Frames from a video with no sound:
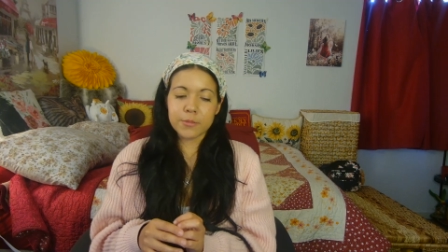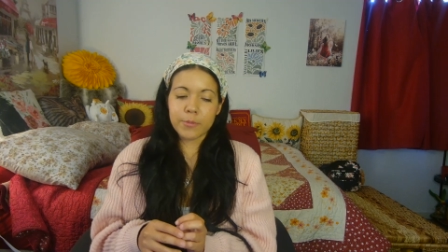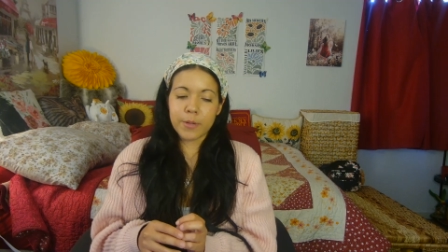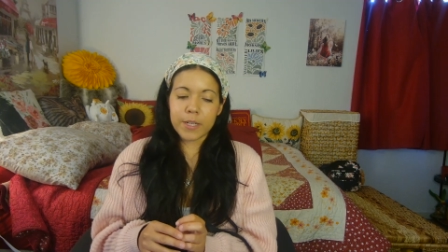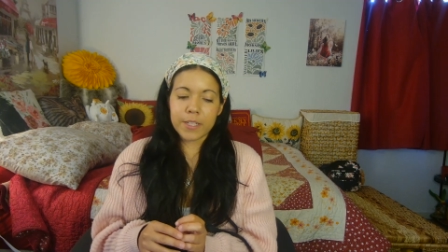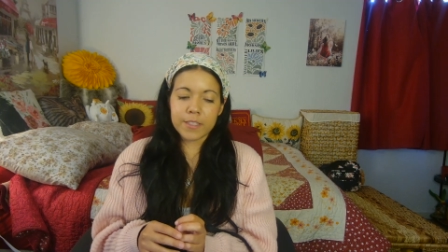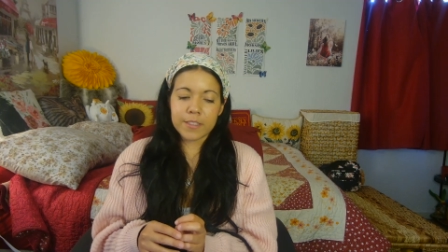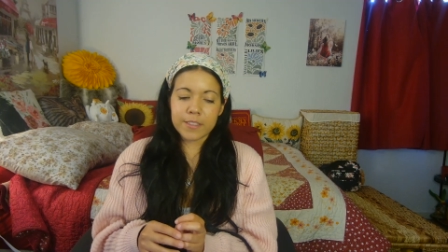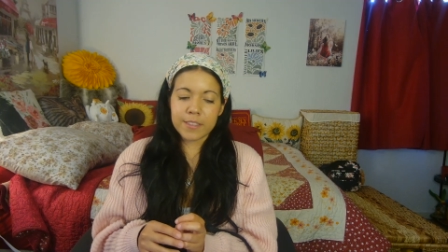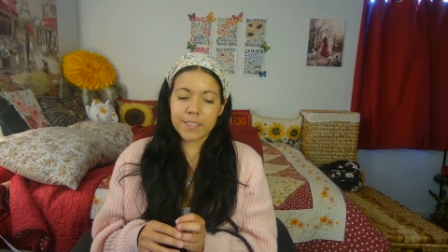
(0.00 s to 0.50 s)
as
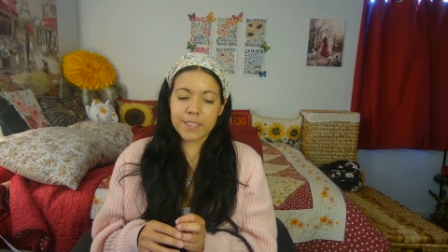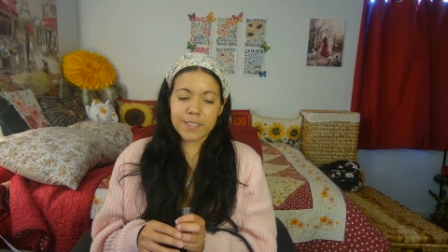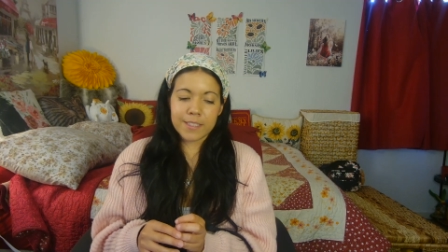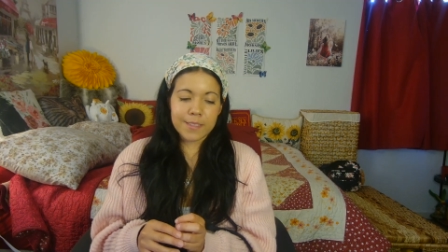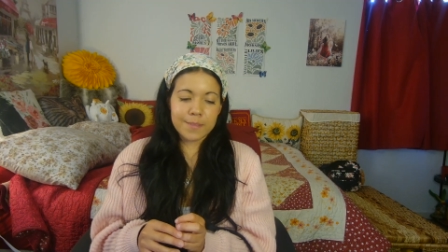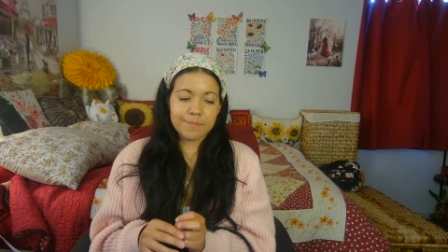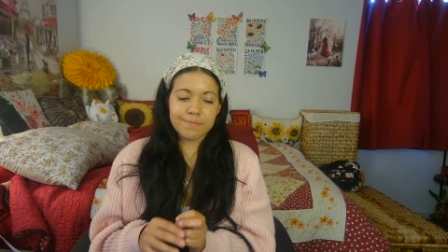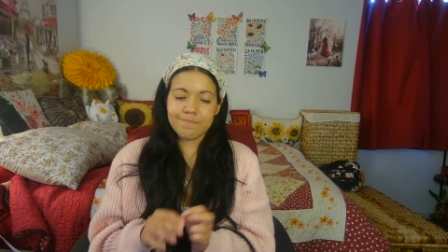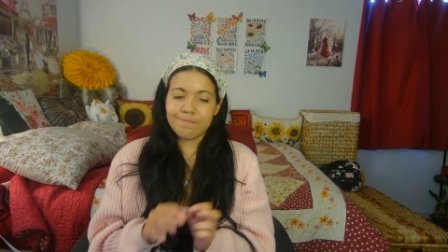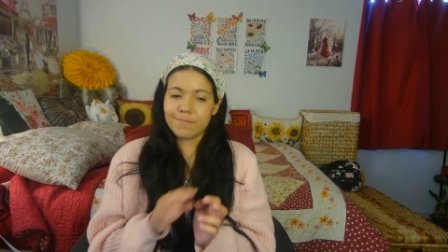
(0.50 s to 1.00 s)
well.
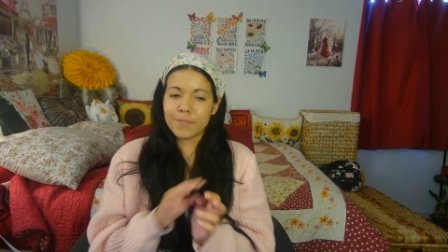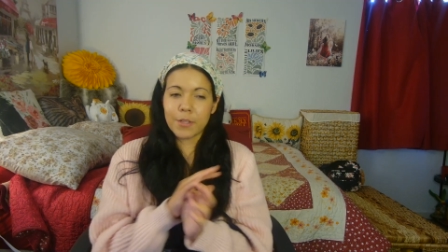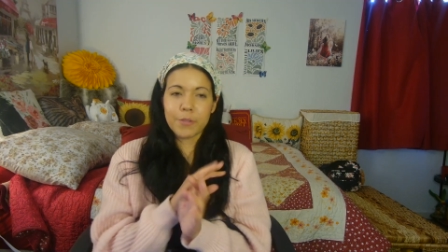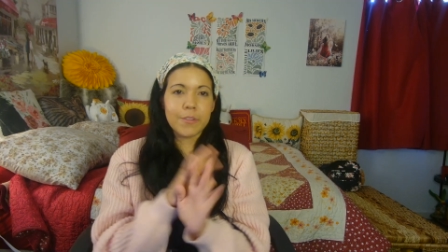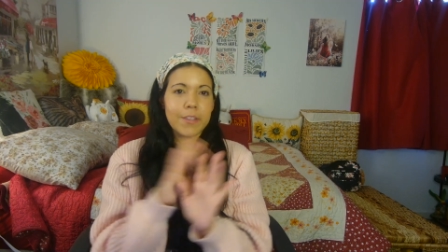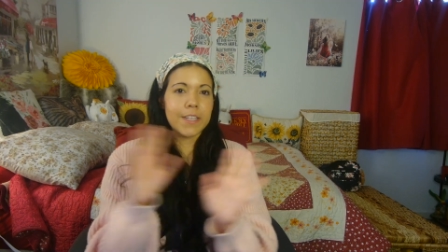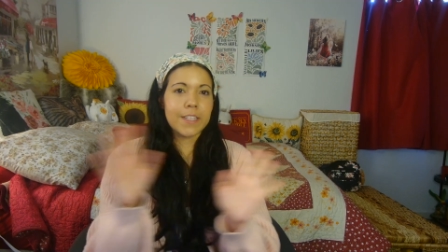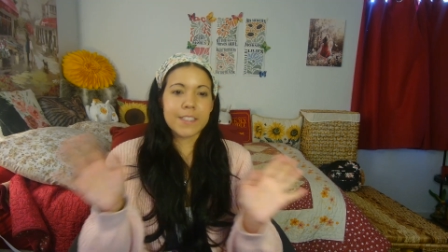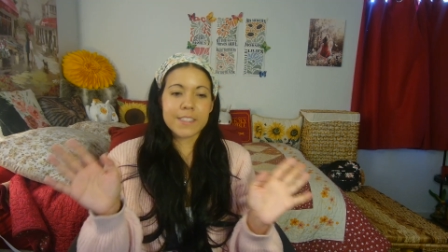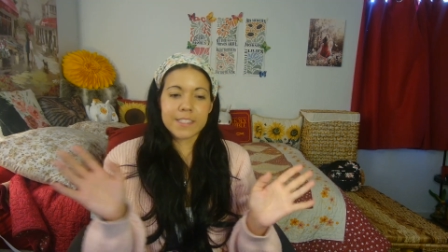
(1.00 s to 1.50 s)
Um,
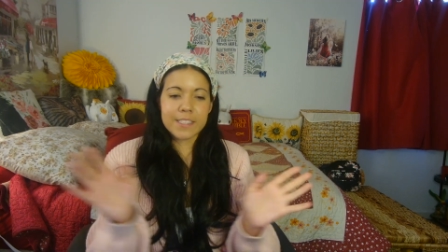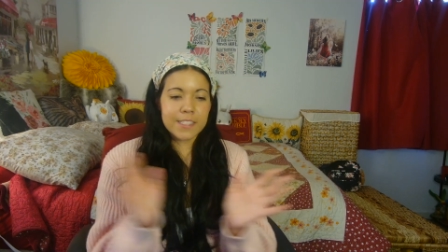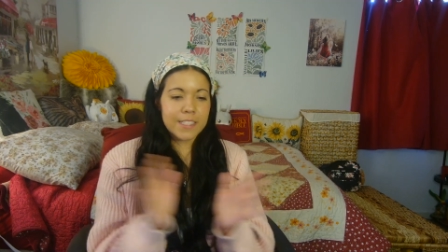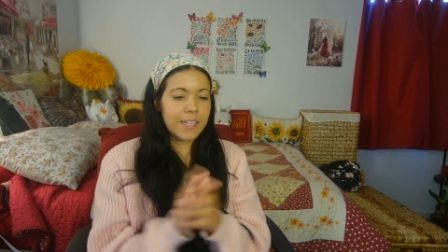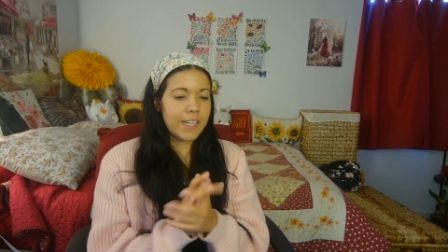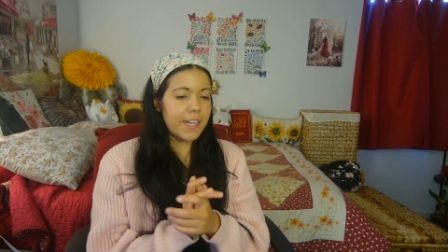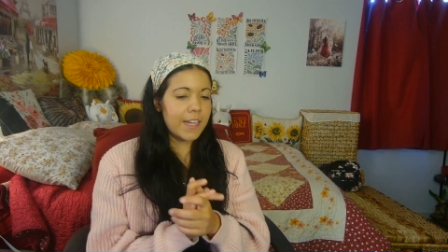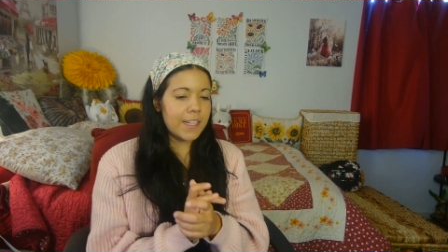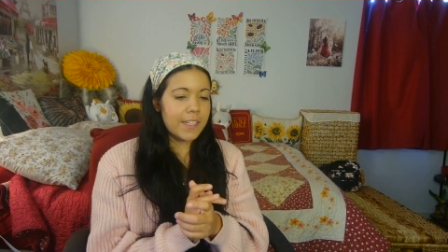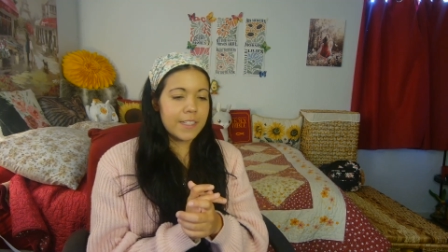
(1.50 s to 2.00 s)
no
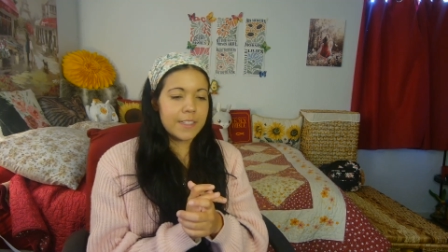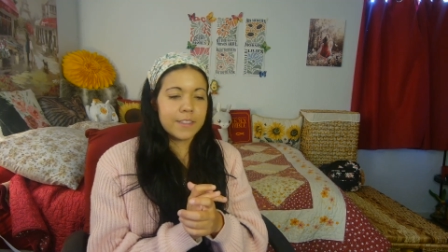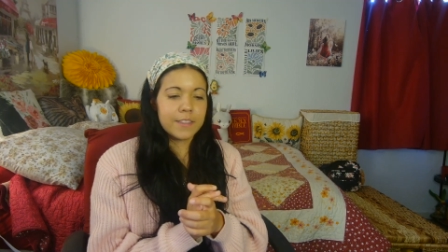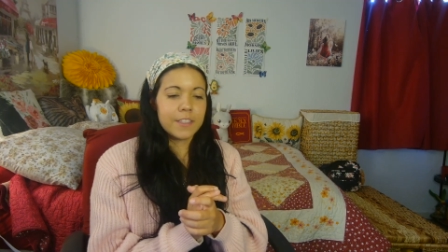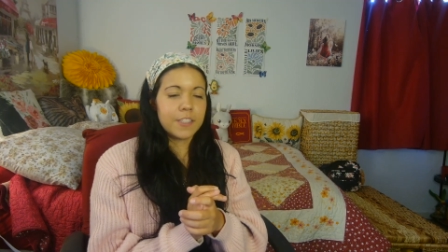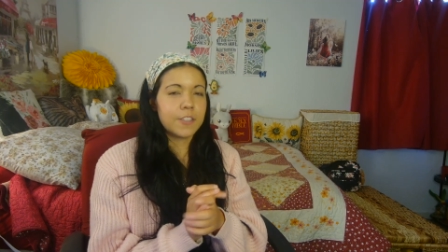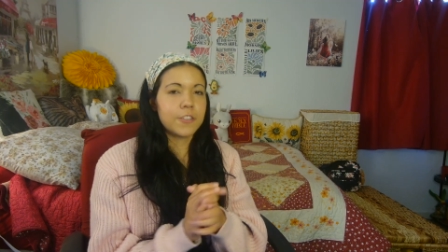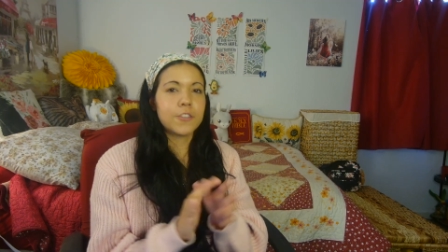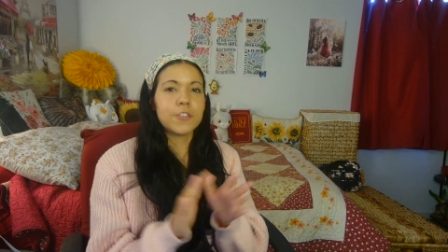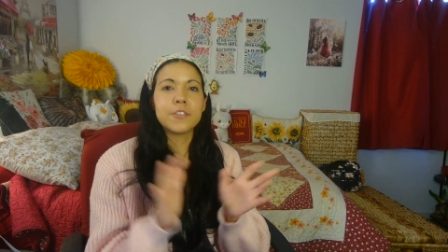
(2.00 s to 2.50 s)
thanks.
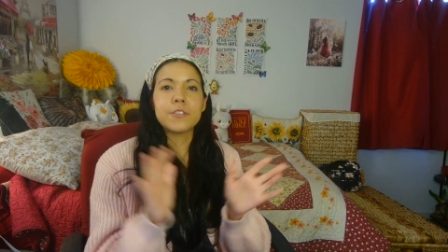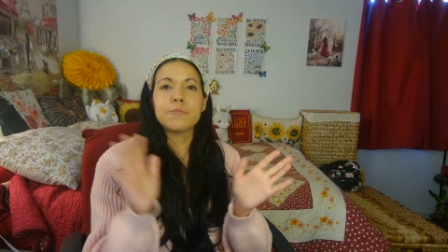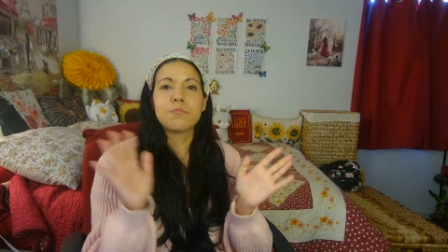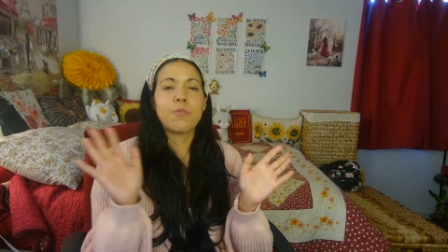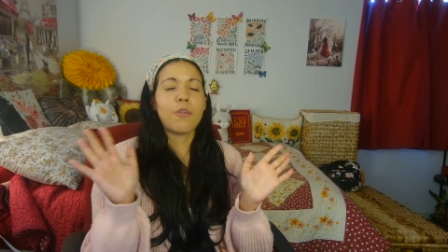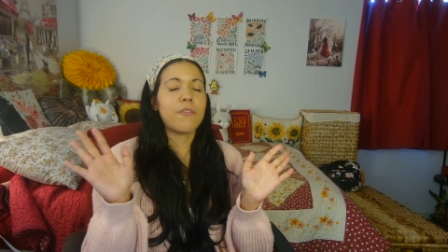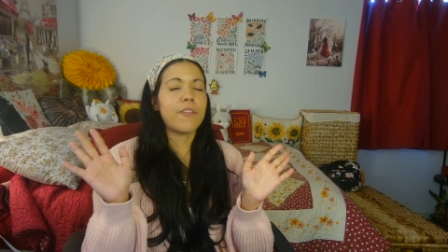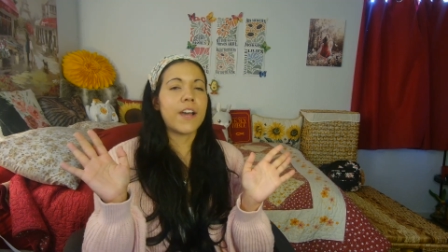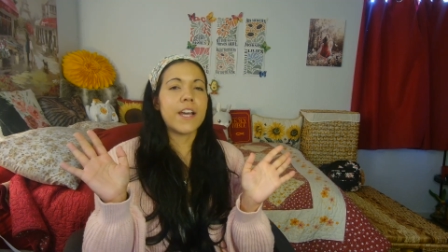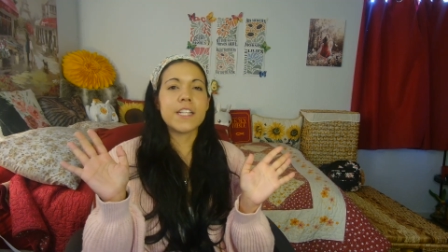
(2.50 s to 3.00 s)
I the
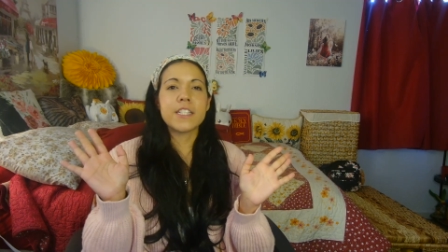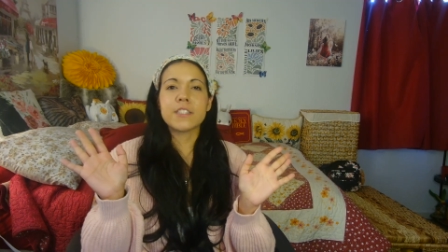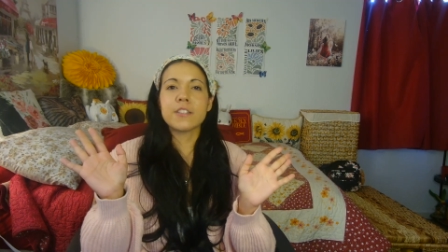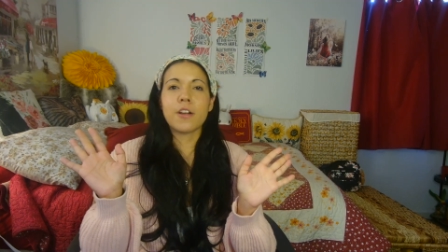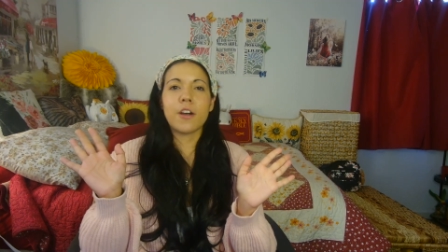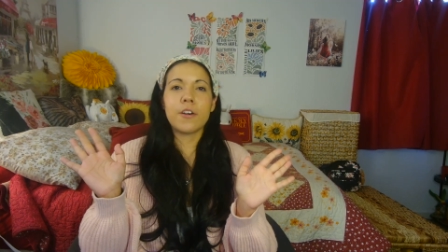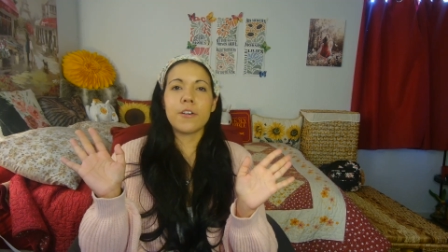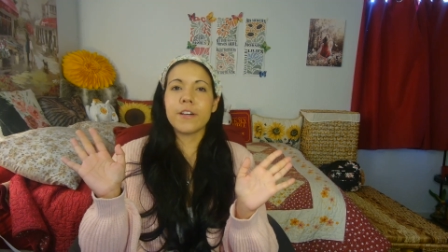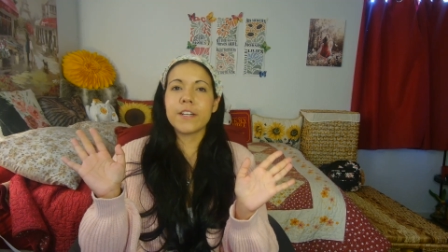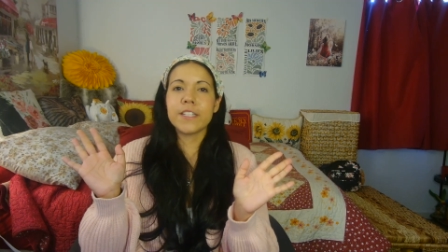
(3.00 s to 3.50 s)
Lord provides
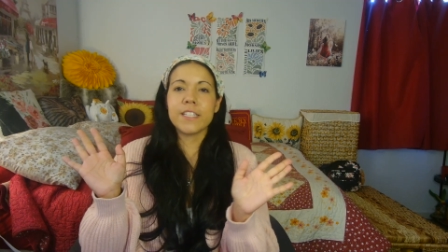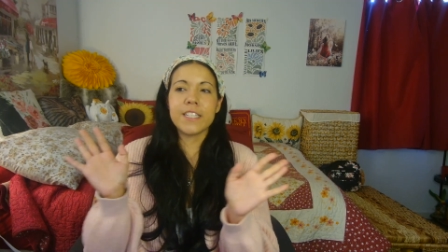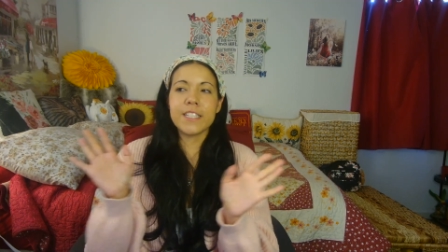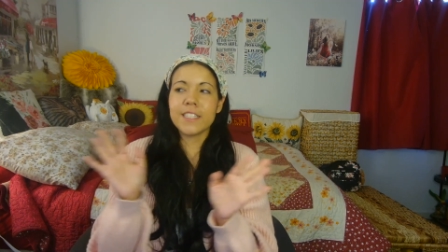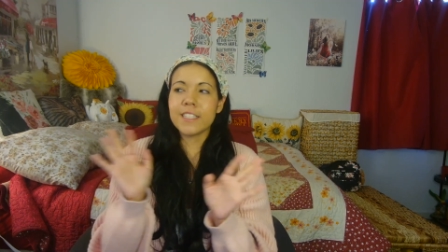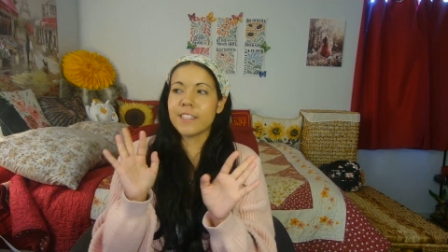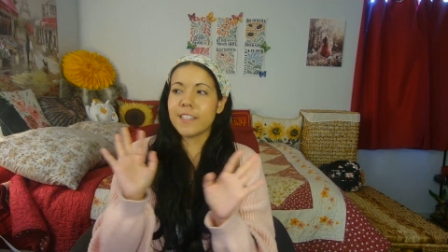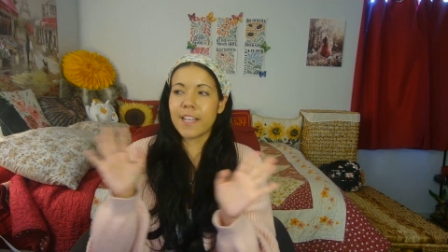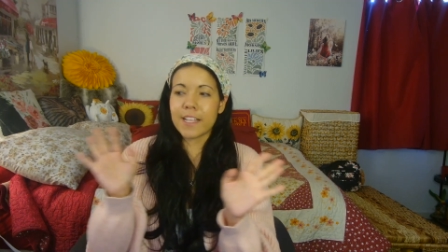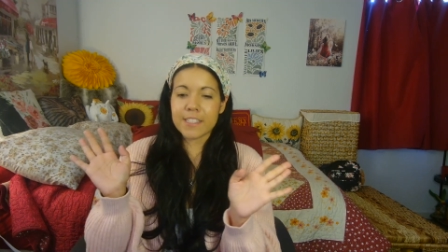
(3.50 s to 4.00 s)
all I
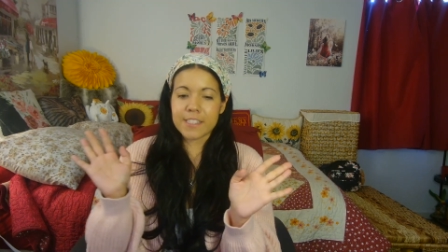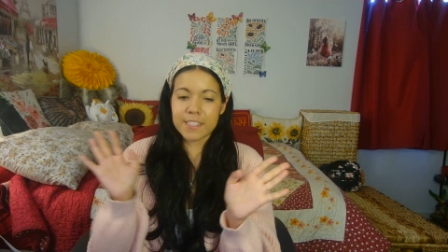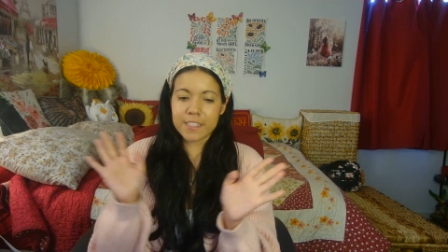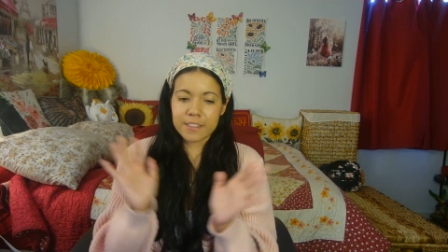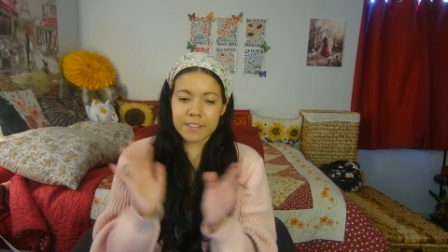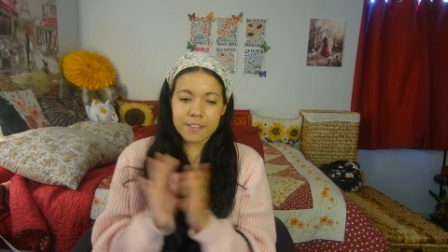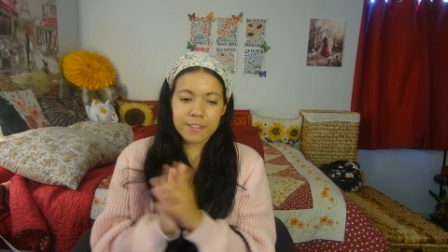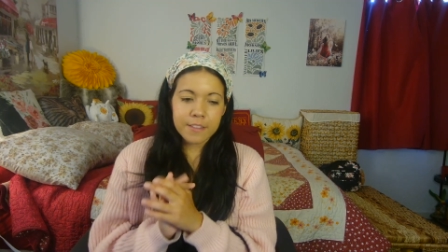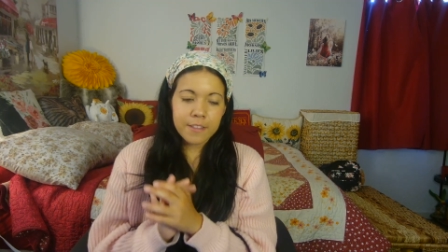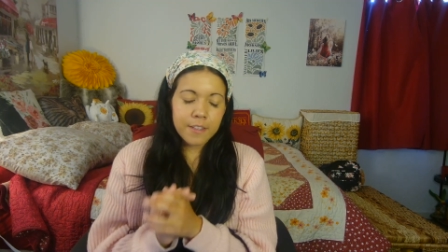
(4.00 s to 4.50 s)
need, and that's
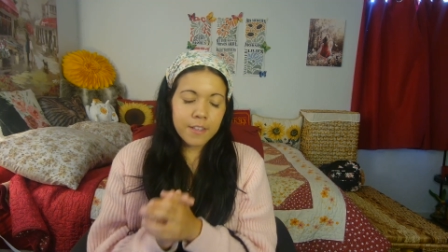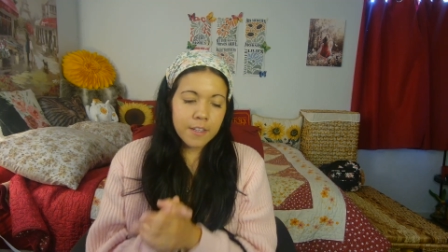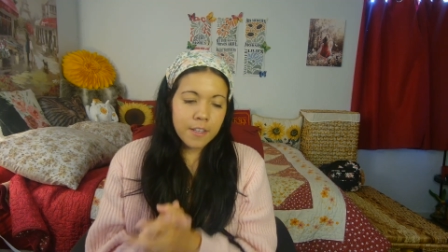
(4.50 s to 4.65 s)
it.